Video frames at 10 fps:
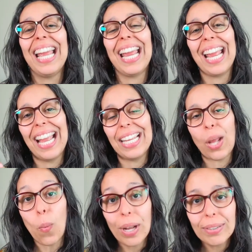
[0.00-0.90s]
and
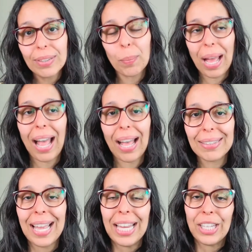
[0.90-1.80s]
once you
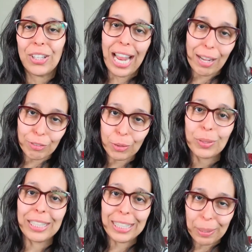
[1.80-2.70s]
pass you're gonna have to
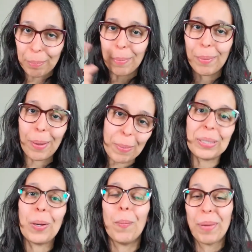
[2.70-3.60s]
keep uh,
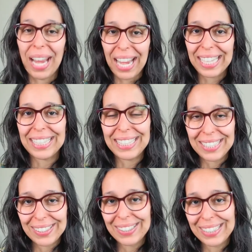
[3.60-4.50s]
you know paying
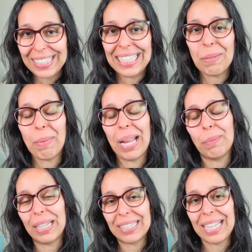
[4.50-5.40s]
to to keep it
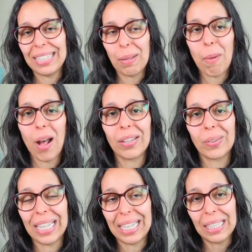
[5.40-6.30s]
because that's the model
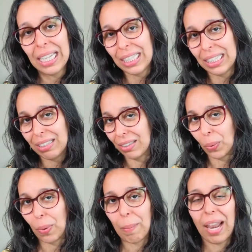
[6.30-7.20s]
that
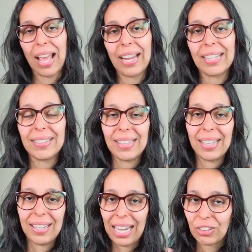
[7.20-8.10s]
scrum alliance
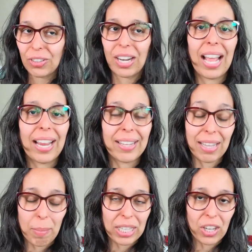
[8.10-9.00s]
and agile alliance
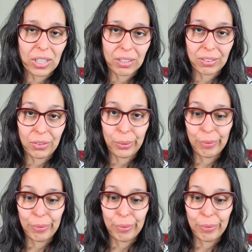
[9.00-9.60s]
and many others do you